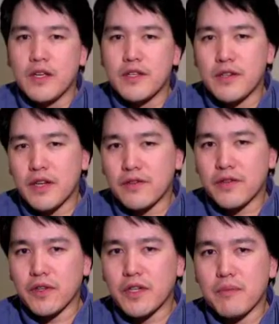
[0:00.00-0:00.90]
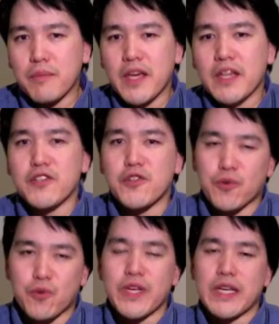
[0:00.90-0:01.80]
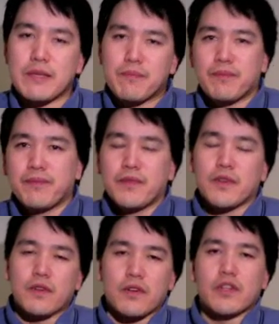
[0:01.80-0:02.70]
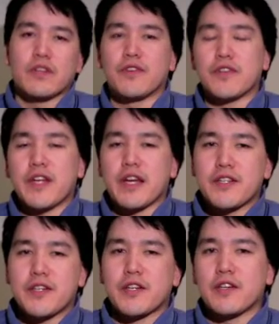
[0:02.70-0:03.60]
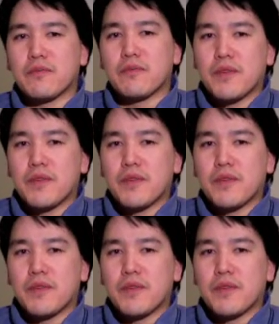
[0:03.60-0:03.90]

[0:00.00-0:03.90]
So now if you look at page 3, all right, of your text here,